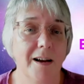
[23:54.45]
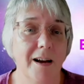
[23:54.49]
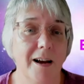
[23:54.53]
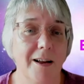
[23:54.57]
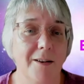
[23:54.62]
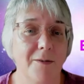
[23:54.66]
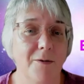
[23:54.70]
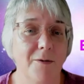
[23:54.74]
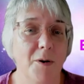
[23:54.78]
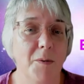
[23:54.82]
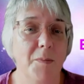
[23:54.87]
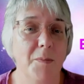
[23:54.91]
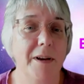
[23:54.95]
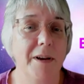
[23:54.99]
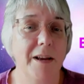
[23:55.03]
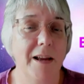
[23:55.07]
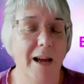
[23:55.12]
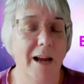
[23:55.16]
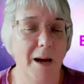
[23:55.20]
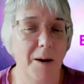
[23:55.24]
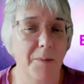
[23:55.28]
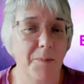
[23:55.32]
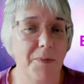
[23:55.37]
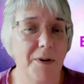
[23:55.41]
and we'll be
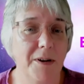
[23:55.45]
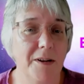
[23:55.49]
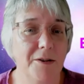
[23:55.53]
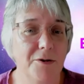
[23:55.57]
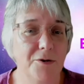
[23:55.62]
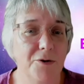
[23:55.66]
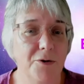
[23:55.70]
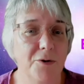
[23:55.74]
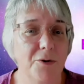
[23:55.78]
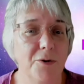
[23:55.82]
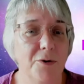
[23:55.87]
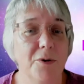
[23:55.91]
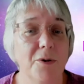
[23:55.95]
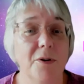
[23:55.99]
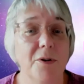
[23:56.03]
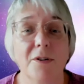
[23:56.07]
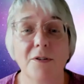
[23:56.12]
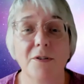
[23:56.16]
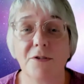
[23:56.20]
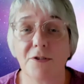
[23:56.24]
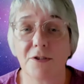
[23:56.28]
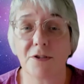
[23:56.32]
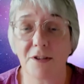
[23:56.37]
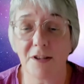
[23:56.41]
happy to
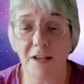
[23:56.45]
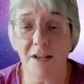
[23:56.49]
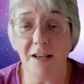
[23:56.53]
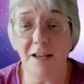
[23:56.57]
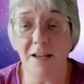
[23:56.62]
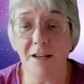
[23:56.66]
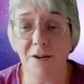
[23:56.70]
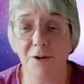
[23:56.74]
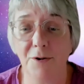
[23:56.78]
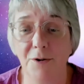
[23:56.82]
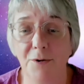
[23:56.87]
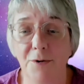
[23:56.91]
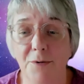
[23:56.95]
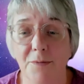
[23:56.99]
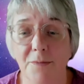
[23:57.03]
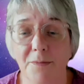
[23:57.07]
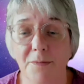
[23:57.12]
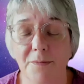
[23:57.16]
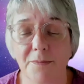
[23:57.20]
see you.